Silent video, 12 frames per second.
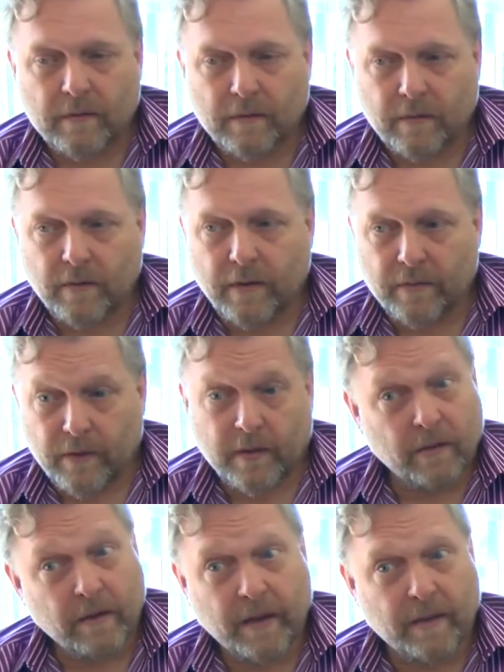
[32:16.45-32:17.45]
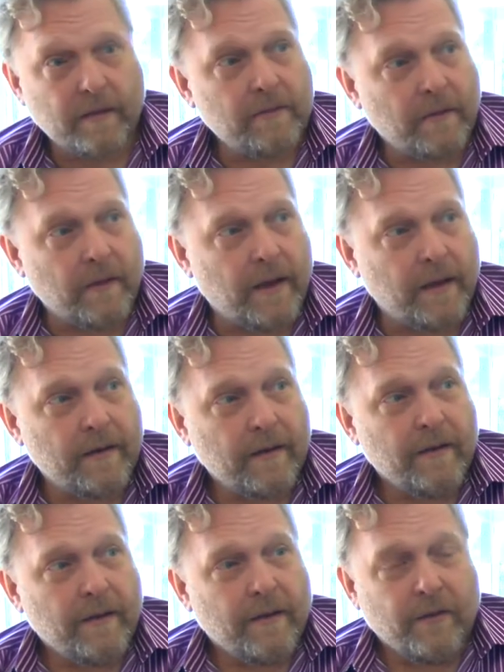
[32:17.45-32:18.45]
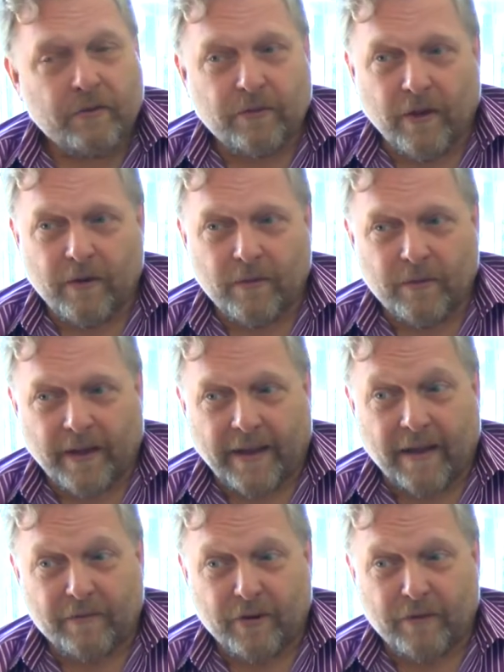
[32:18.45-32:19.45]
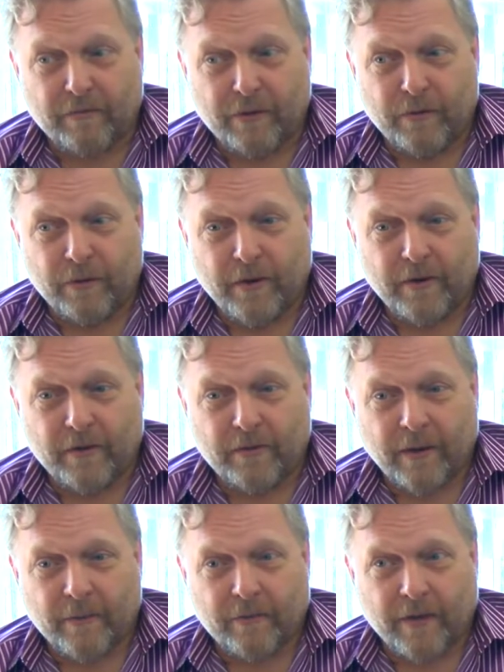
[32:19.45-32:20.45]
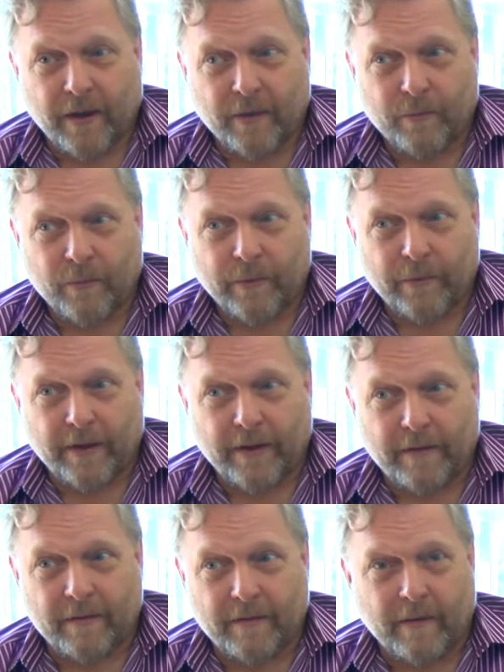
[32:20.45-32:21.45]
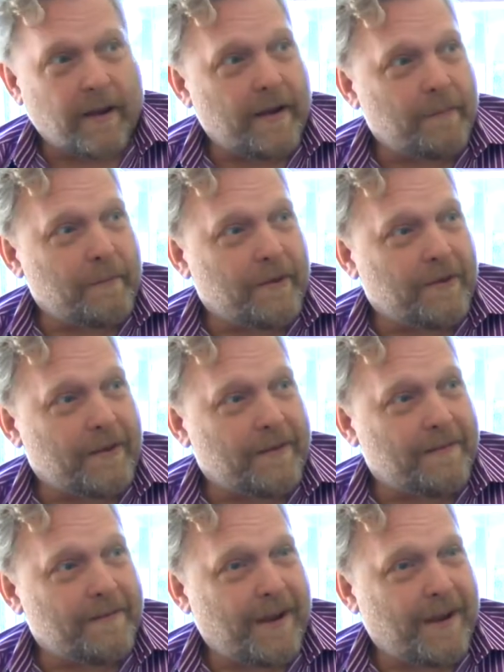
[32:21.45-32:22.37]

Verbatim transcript: So I was like, okay, that's a lot. So like after a few years, I was like, we were at nine million.